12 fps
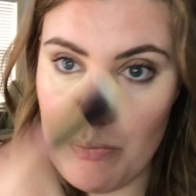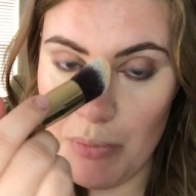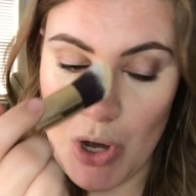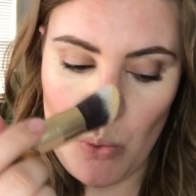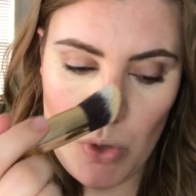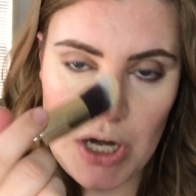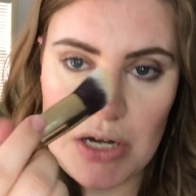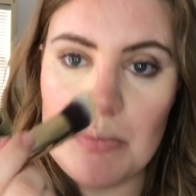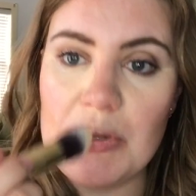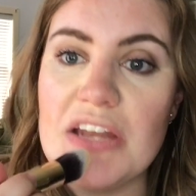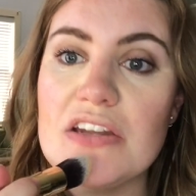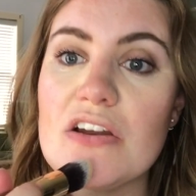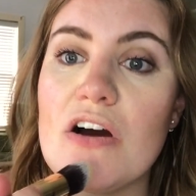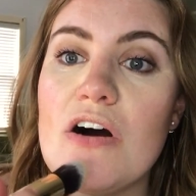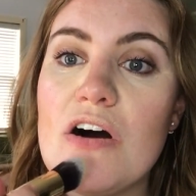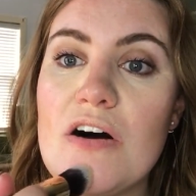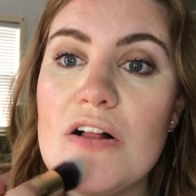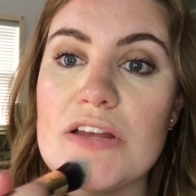but we're going to blend it
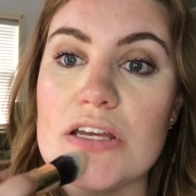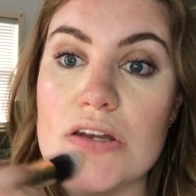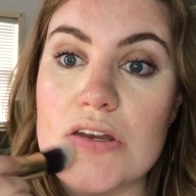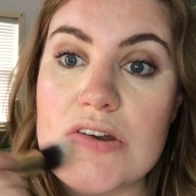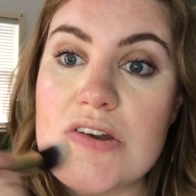all in.